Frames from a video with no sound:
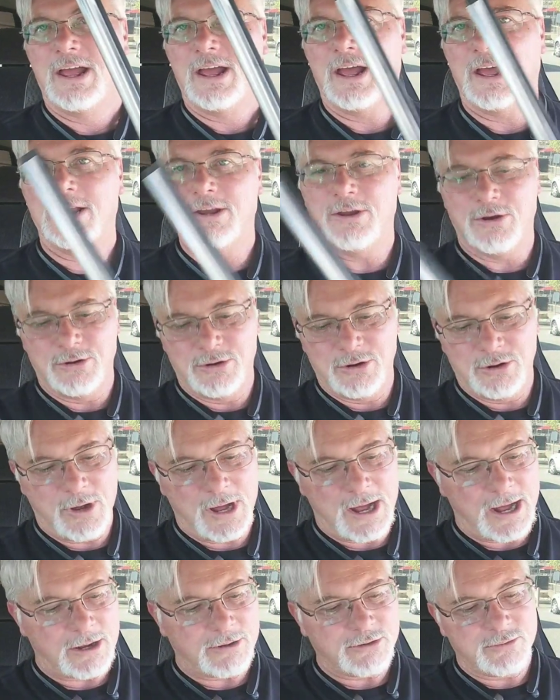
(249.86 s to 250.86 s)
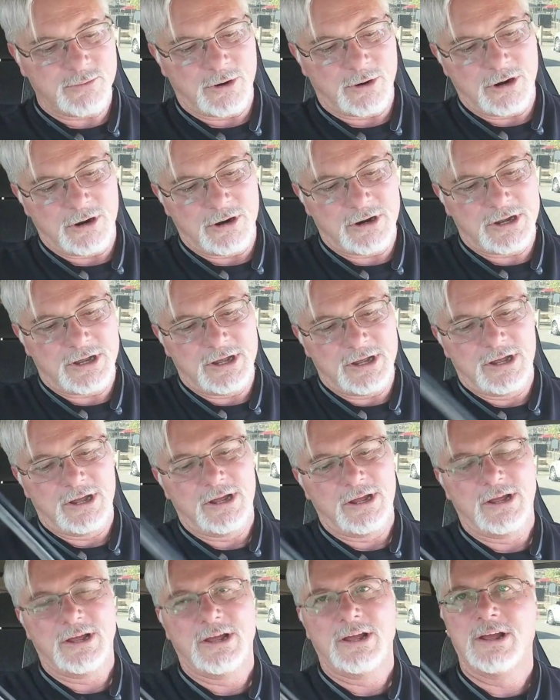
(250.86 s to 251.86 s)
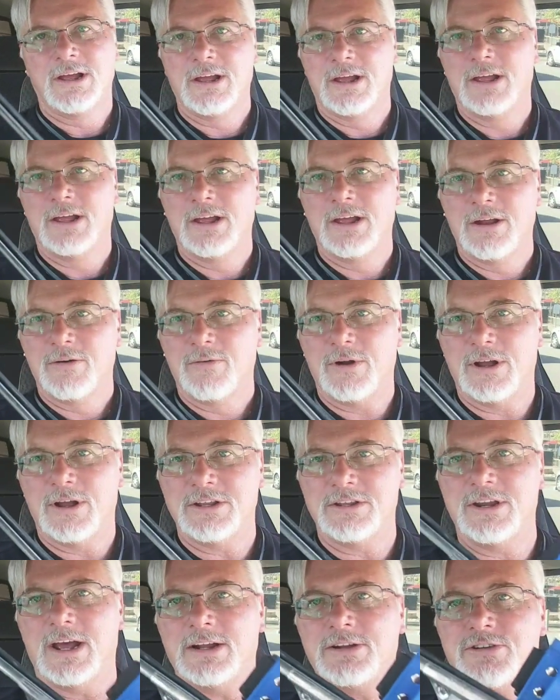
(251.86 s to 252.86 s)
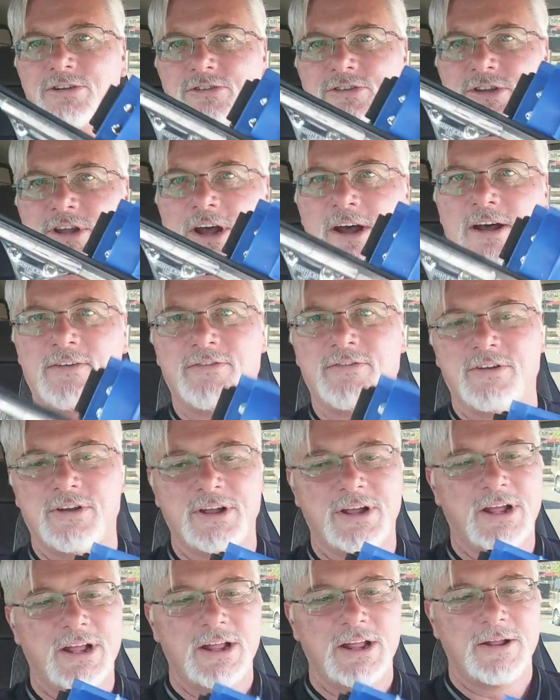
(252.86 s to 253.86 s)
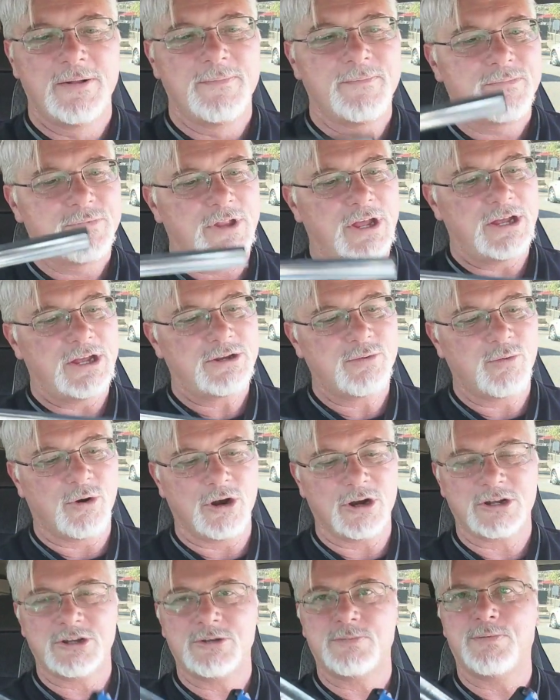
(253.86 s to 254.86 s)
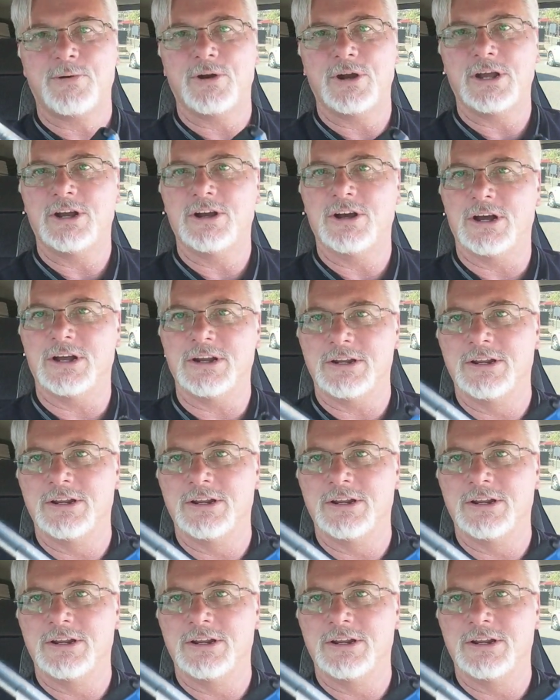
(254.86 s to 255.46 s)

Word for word: and you do housework, residential stuff, this works pretty good.